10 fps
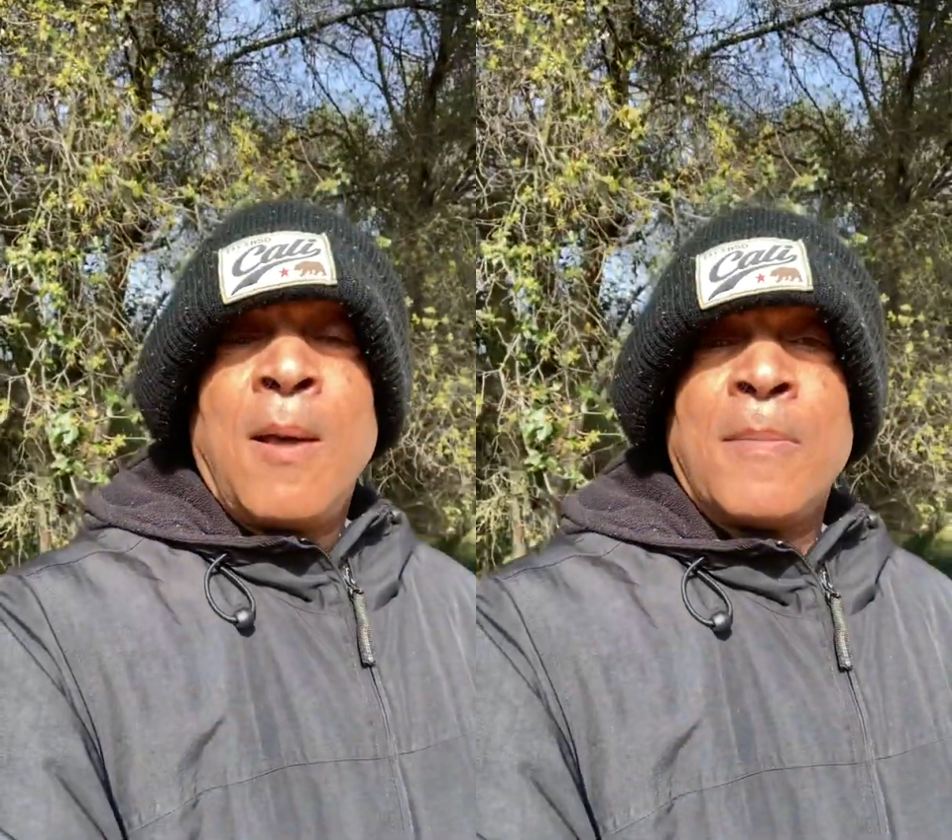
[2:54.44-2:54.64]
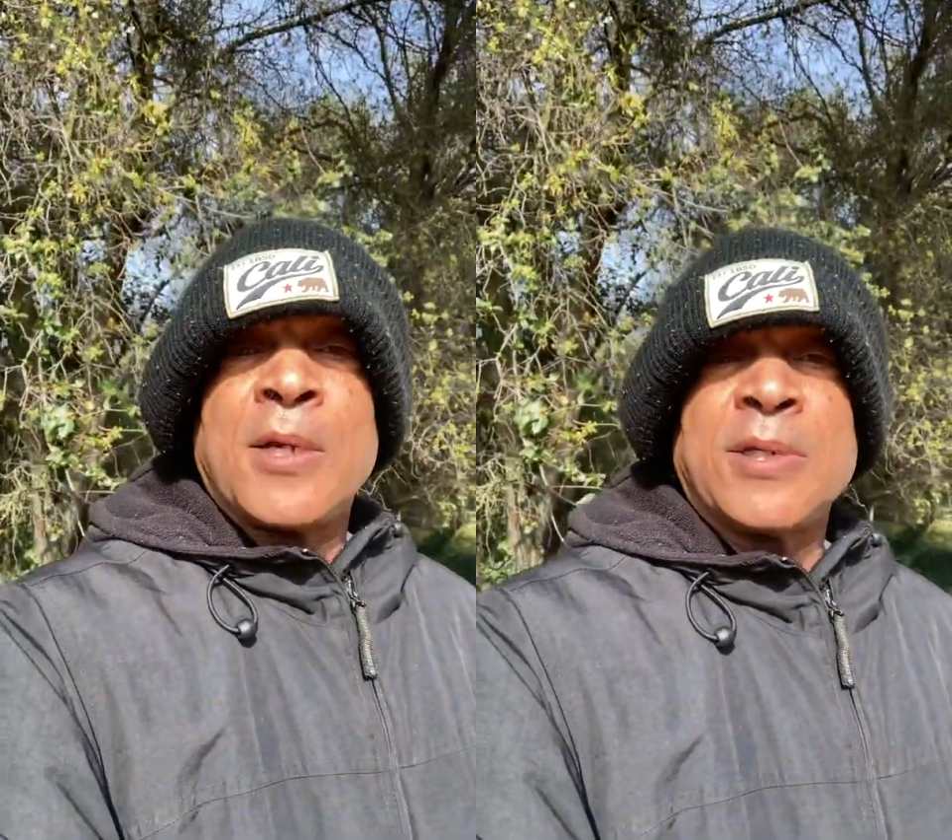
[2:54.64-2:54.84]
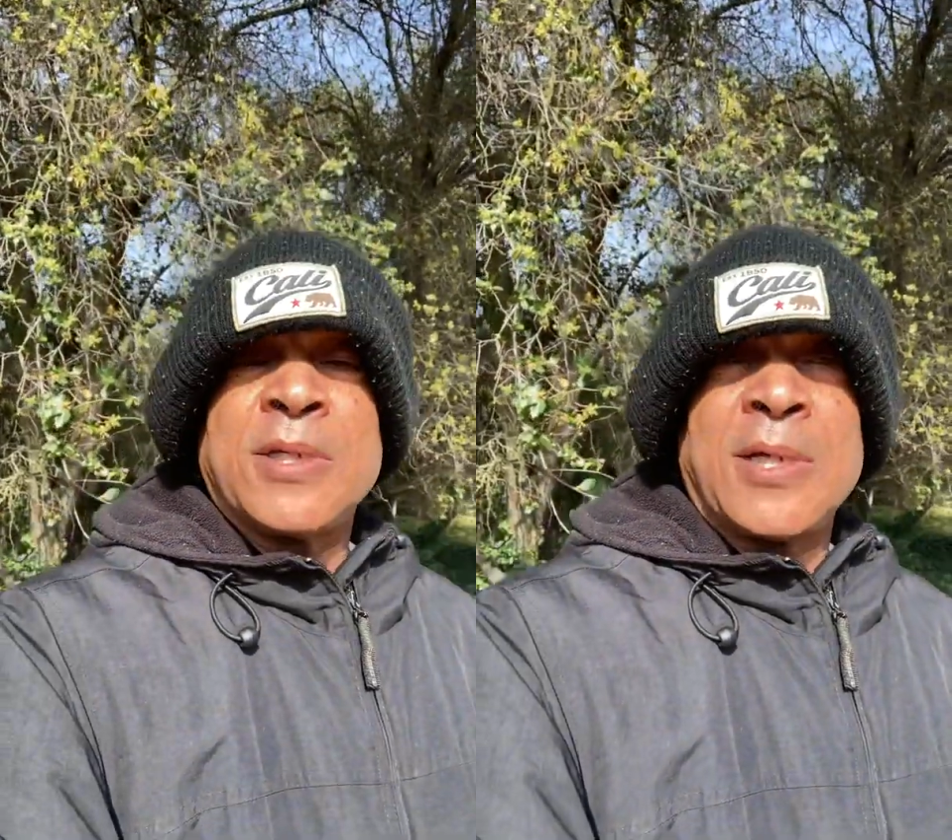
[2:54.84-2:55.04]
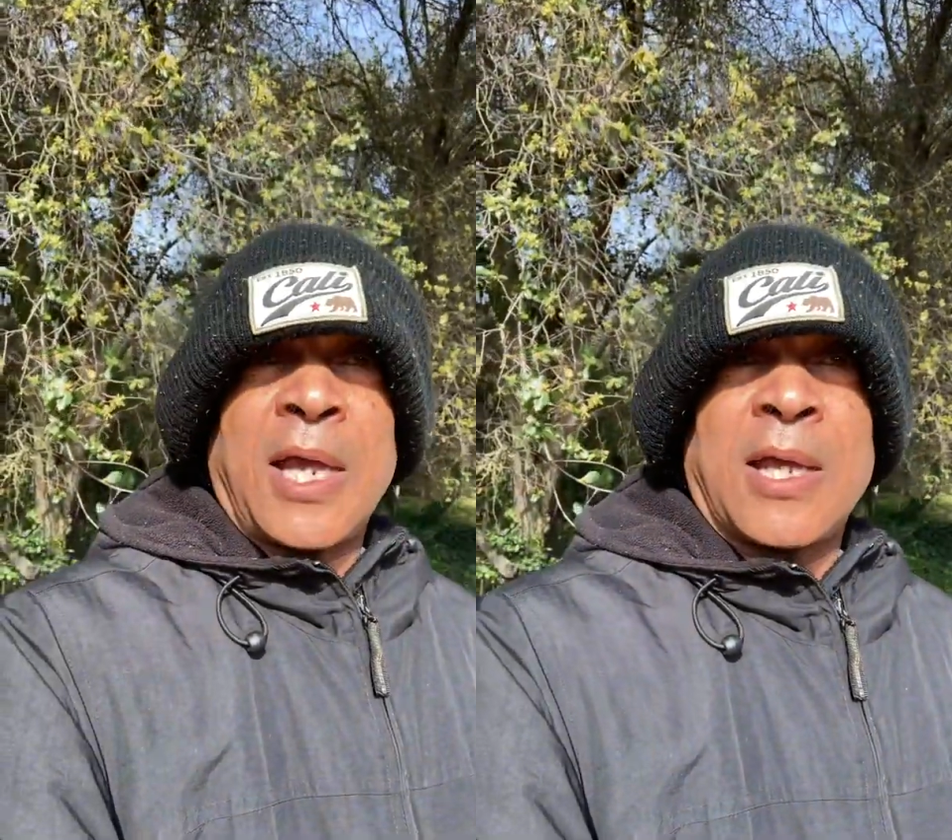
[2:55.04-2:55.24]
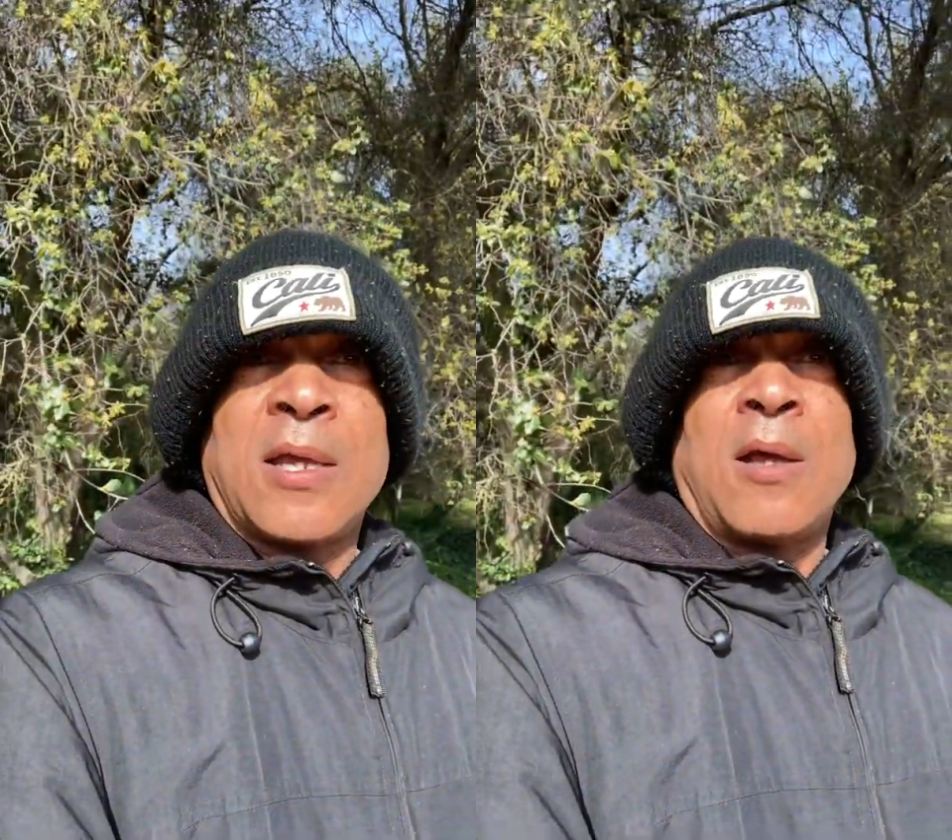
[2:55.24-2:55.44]
This is
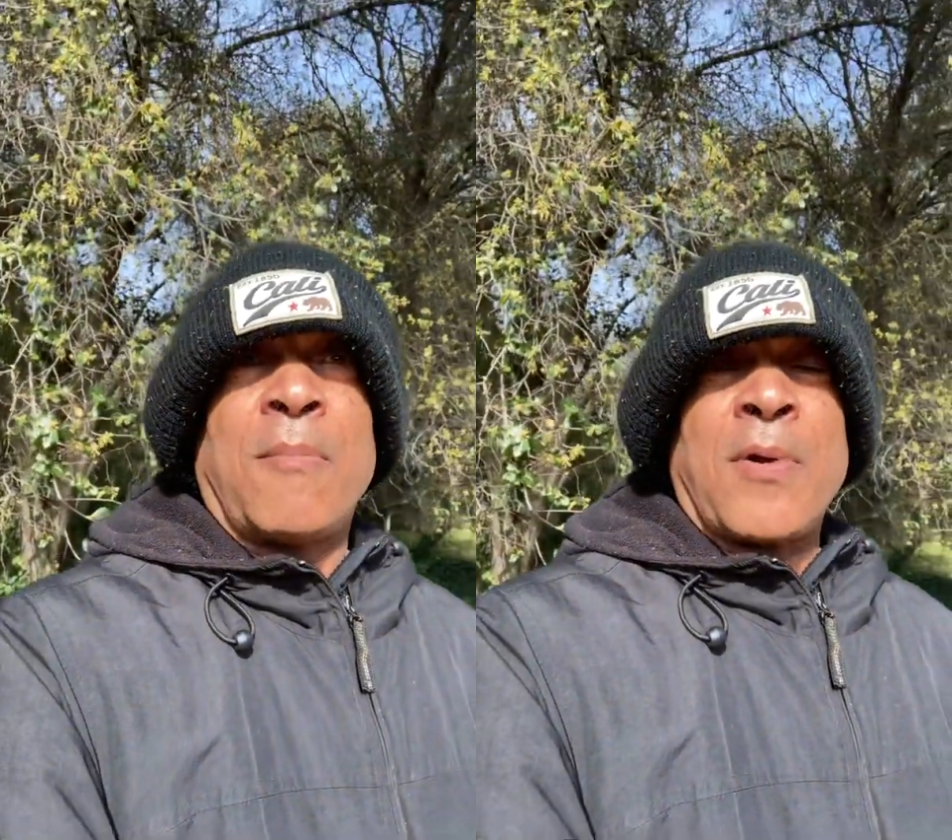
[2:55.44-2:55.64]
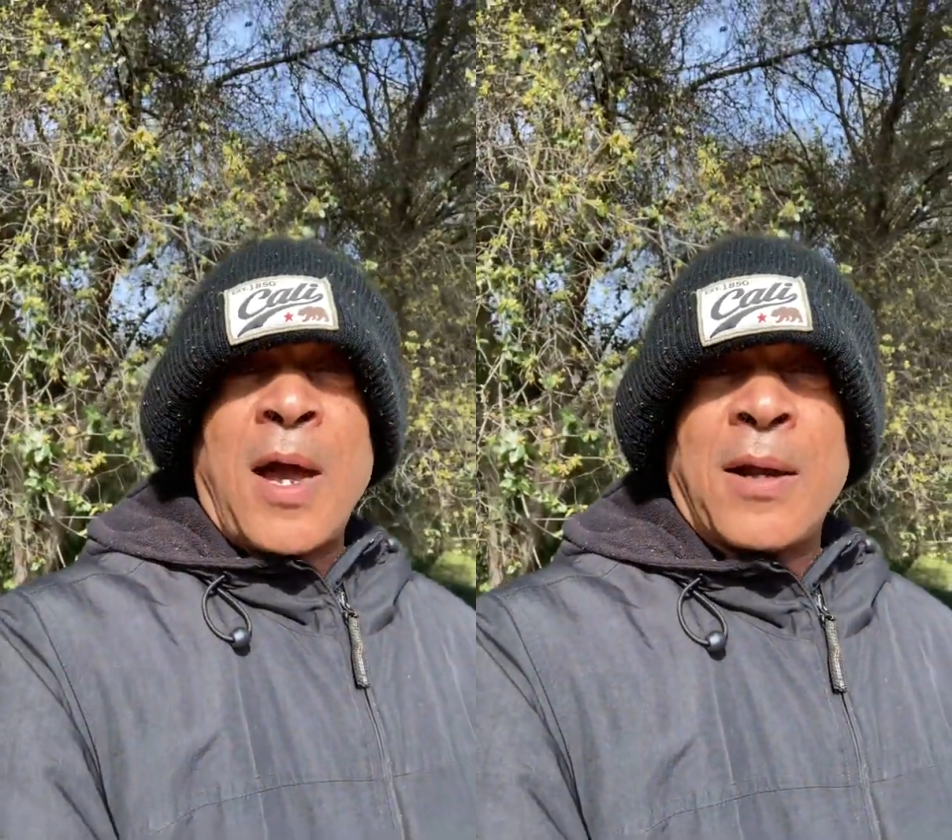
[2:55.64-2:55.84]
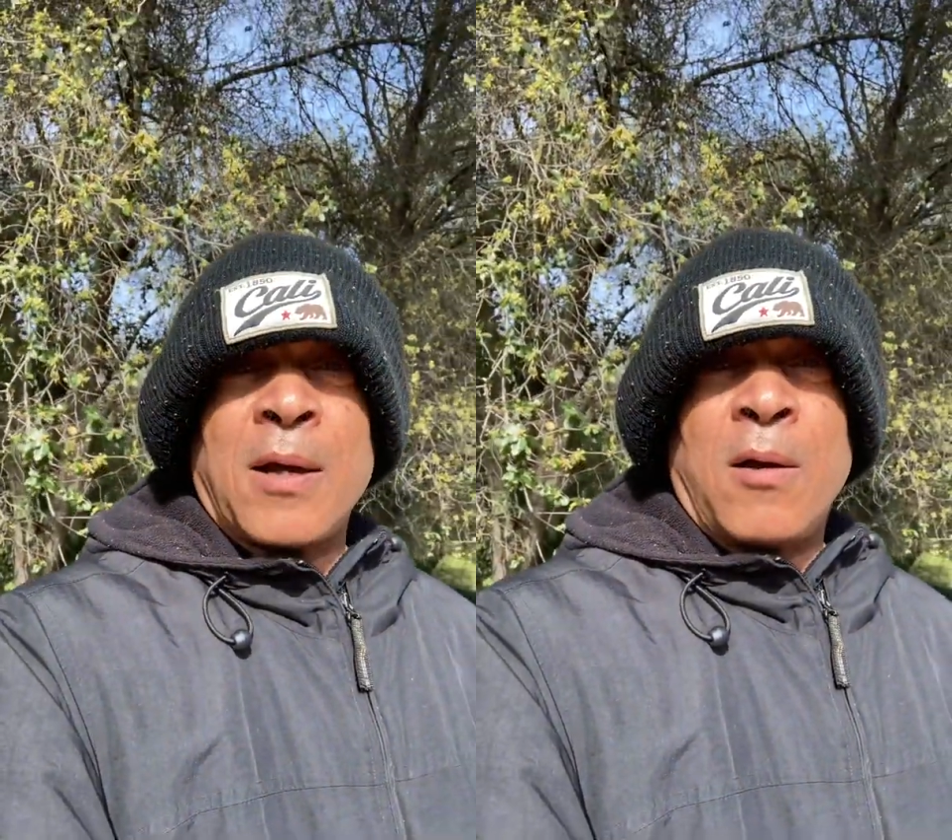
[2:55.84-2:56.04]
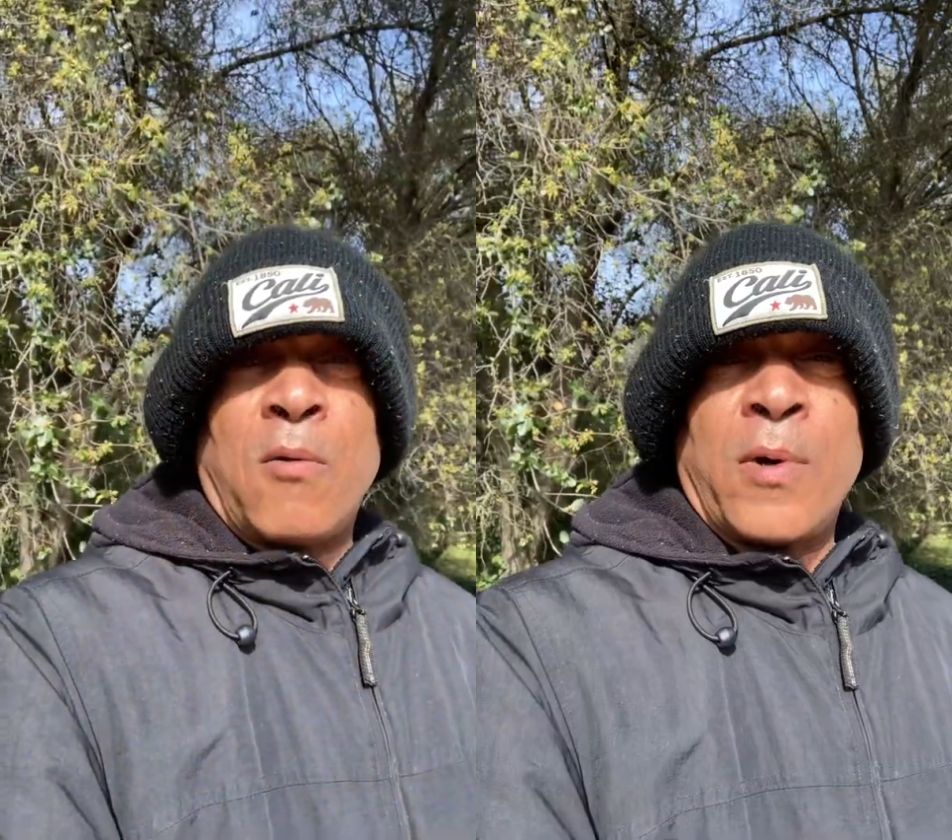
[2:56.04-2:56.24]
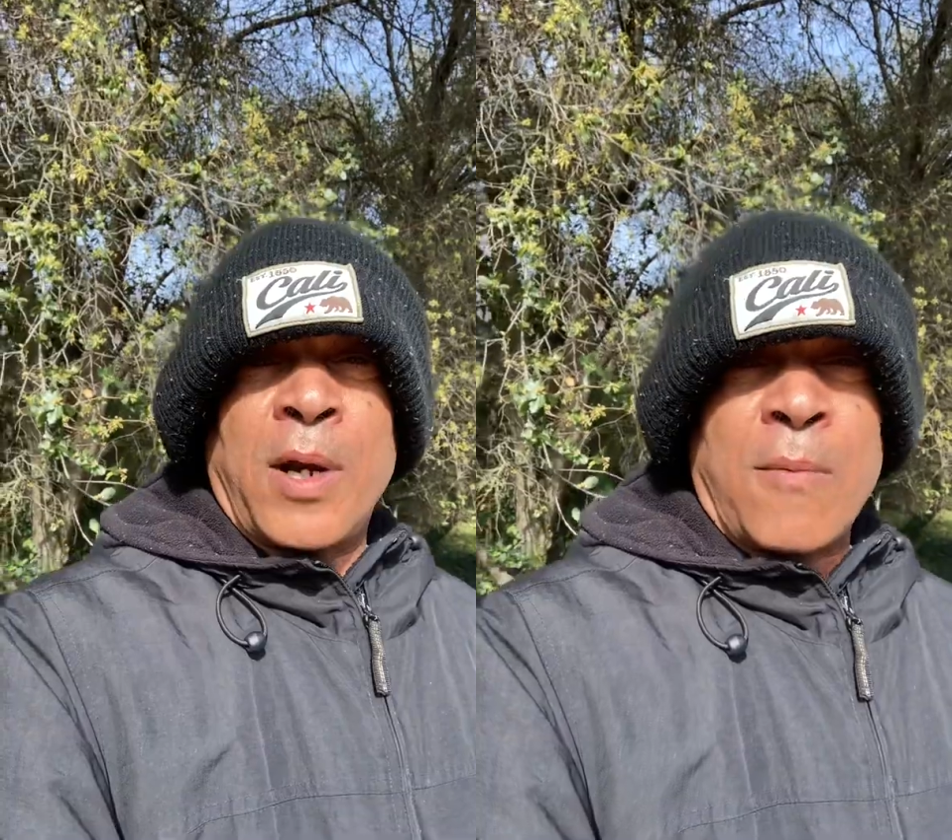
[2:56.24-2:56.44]
taking your product or
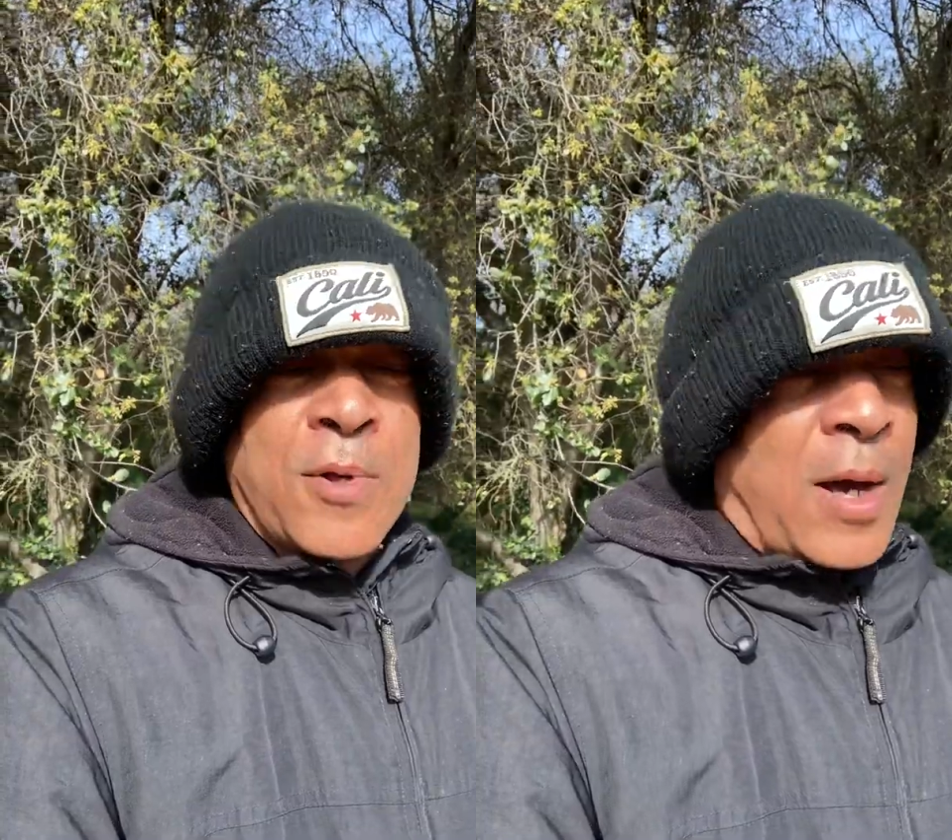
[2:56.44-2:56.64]
whatever your